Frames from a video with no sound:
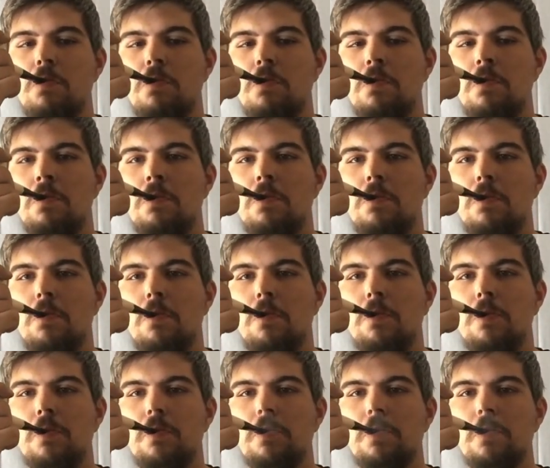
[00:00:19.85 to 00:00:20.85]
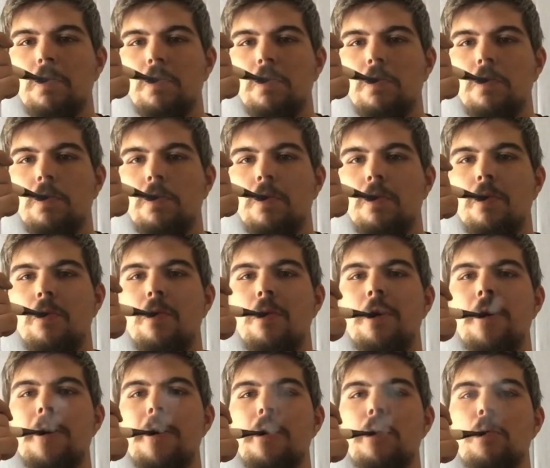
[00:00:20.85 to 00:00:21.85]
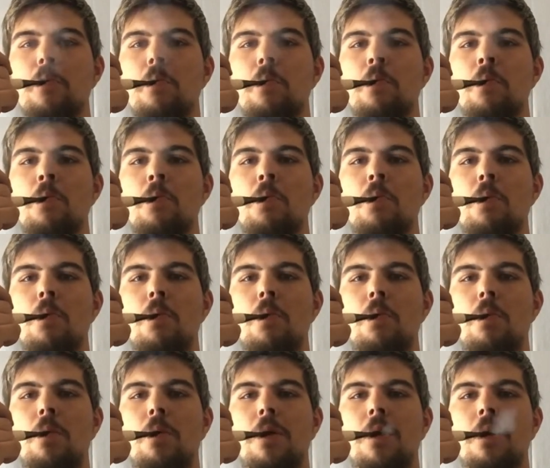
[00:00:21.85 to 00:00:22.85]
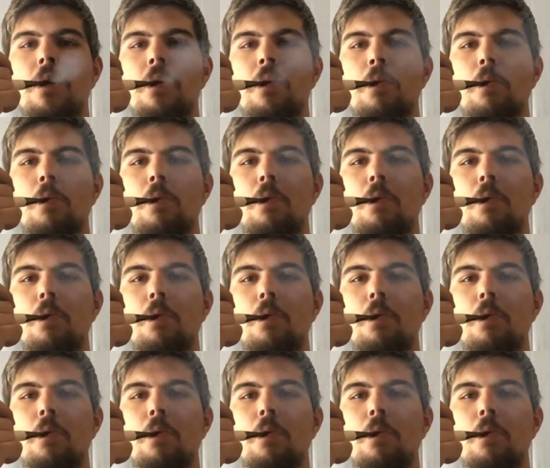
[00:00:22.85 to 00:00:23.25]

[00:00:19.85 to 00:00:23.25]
(silence)